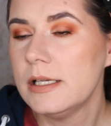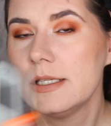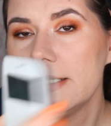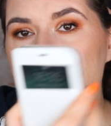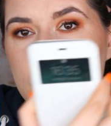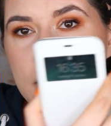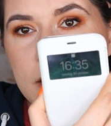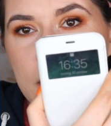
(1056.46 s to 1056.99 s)

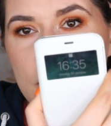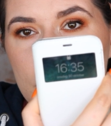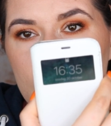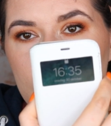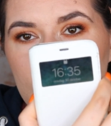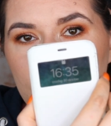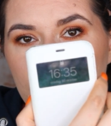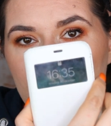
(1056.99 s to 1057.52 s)

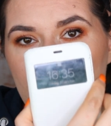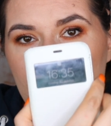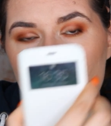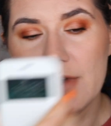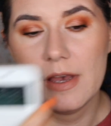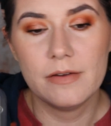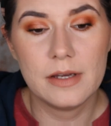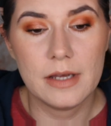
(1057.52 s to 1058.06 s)

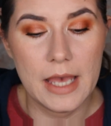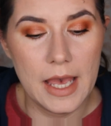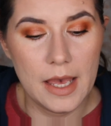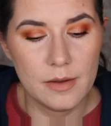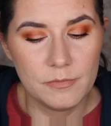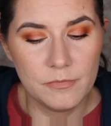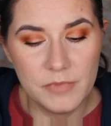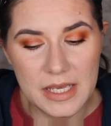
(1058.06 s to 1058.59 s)
1635 and I've
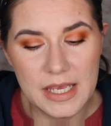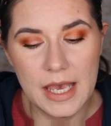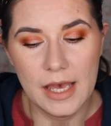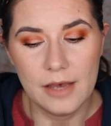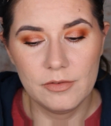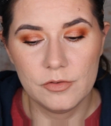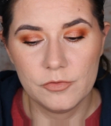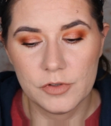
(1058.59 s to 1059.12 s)
ha been
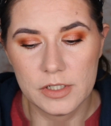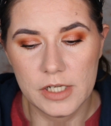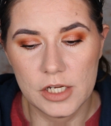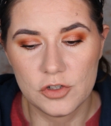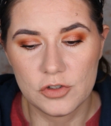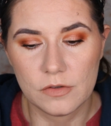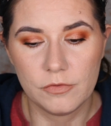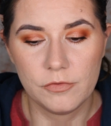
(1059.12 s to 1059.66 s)
having
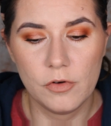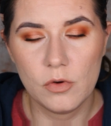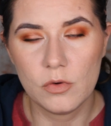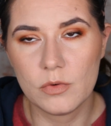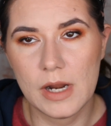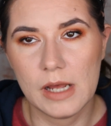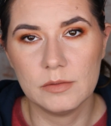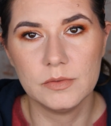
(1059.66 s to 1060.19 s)
foundation for
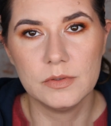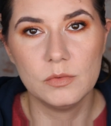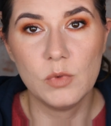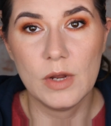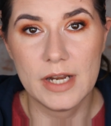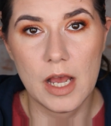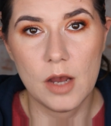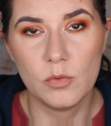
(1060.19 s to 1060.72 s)
around
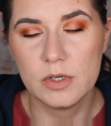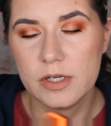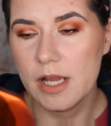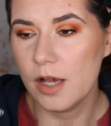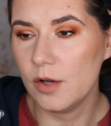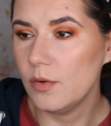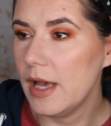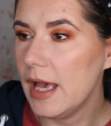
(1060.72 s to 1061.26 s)
one hour
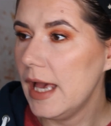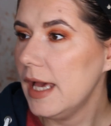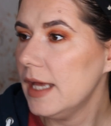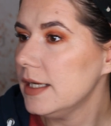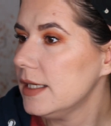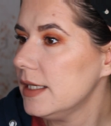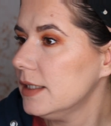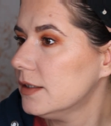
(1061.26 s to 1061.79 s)
now
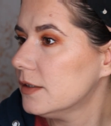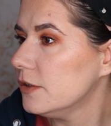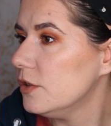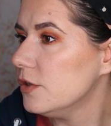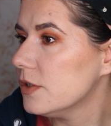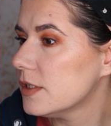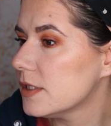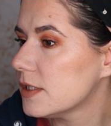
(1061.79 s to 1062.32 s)
and it
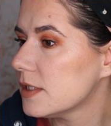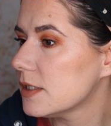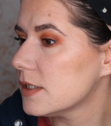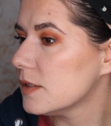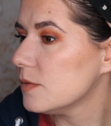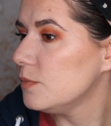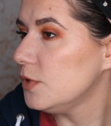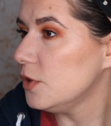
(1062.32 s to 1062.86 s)

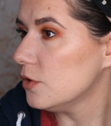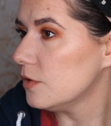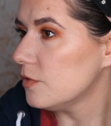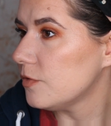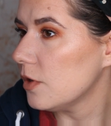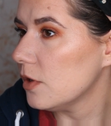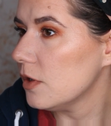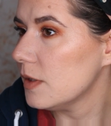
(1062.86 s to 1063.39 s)
looks
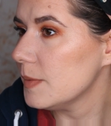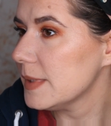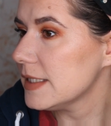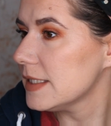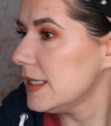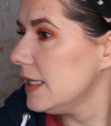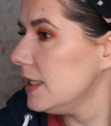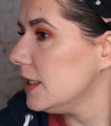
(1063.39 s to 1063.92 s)
beautiful on my
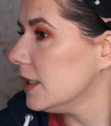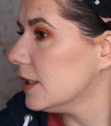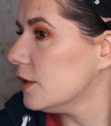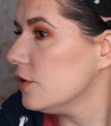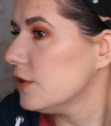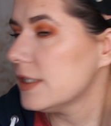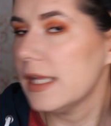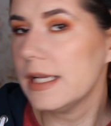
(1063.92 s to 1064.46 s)
skin. It
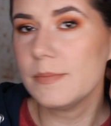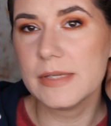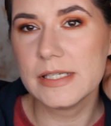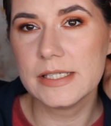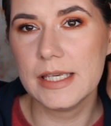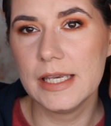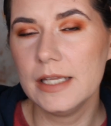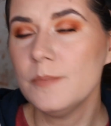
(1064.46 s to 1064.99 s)
looks like my
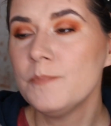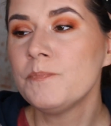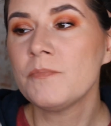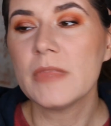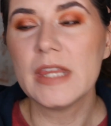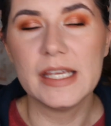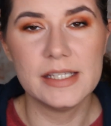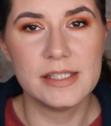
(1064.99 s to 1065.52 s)
skin.
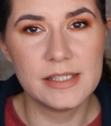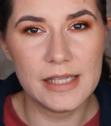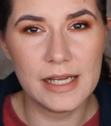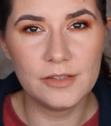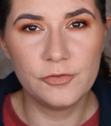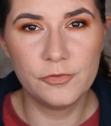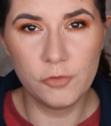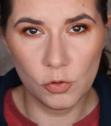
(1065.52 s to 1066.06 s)
It's
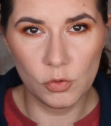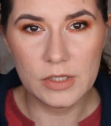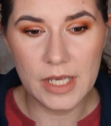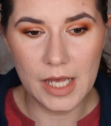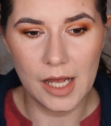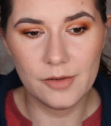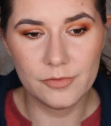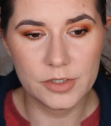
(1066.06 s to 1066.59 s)
not full
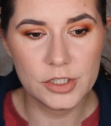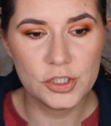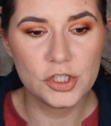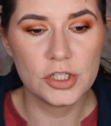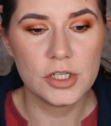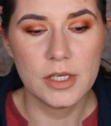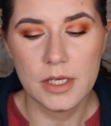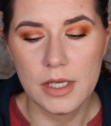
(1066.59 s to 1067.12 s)
coverage,